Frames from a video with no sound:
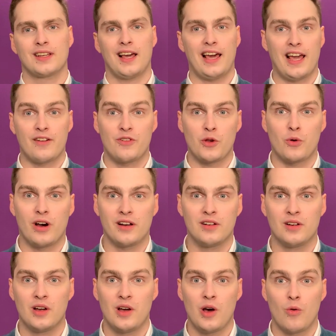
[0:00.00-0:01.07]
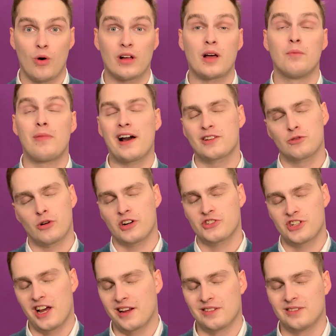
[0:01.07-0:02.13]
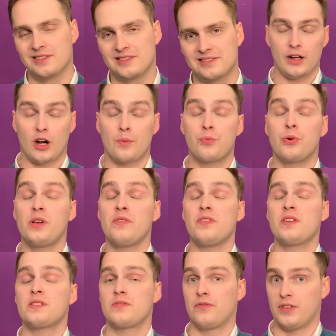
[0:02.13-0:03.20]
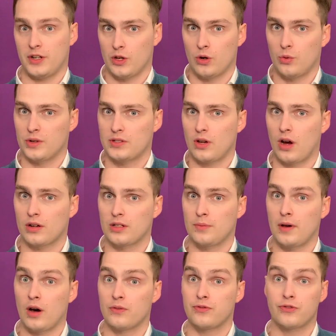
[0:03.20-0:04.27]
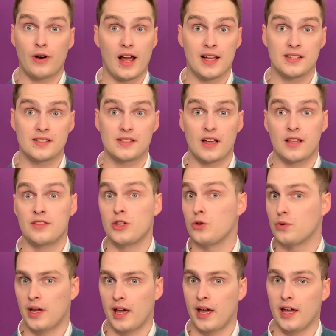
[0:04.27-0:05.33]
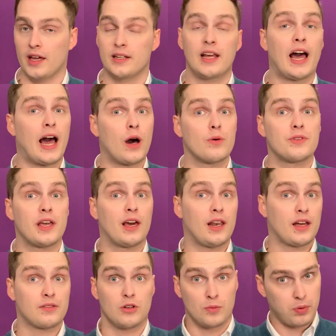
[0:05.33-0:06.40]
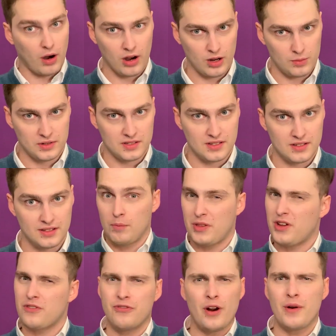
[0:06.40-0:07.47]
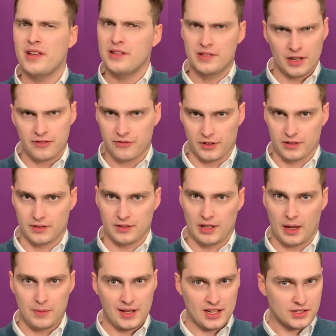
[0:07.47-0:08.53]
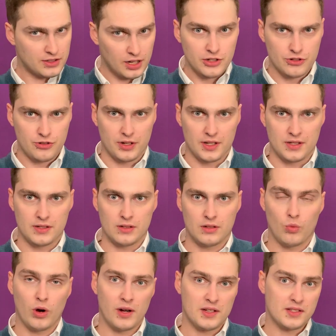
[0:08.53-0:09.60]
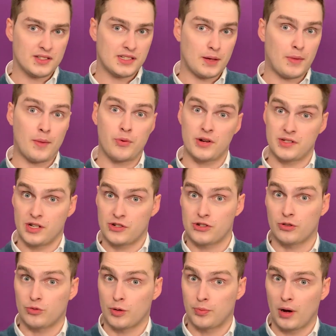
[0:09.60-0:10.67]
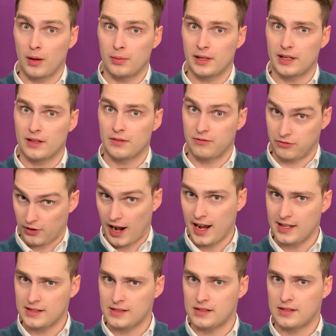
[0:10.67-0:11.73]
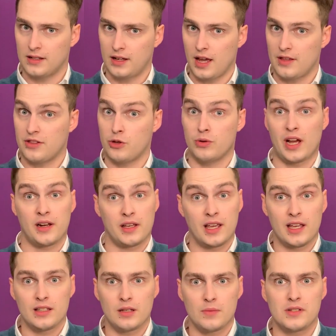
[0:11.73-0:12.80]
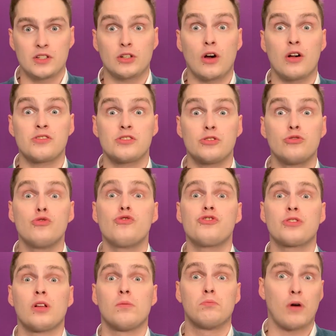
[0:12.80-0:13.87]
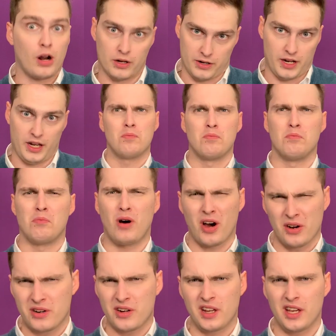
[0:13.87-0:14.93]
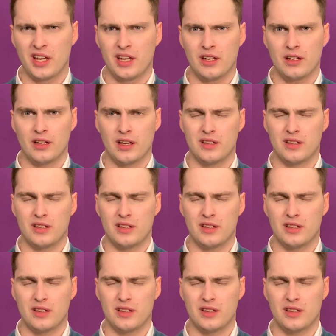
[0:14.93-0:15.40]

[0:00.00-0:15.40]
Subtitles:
Hey everyone! Welcome back to our channel. In our previous video, we talked about France and the UK and how they elect their parliaments. But they're very different, as countries. One is a semi-presidential republic, France, and the United Kingdom is a constitutional monarchy. Monarchy?